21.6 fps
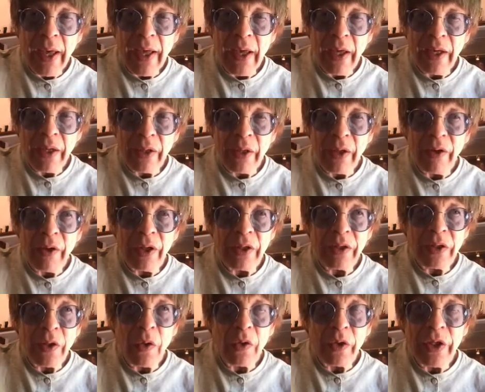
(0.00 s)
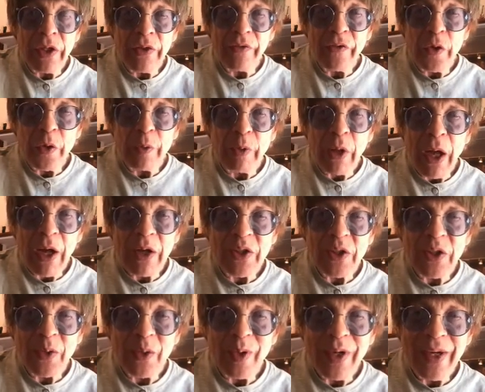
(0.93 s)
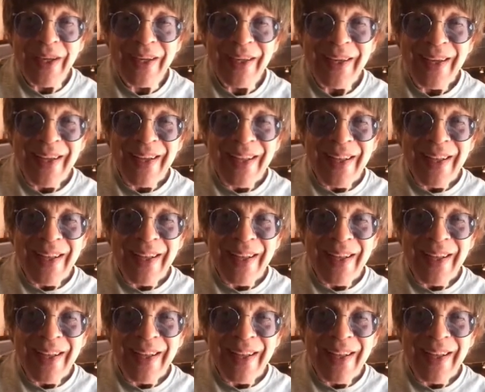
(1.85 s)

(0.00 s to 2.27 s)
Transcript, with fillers: and uh, only a few blocks away.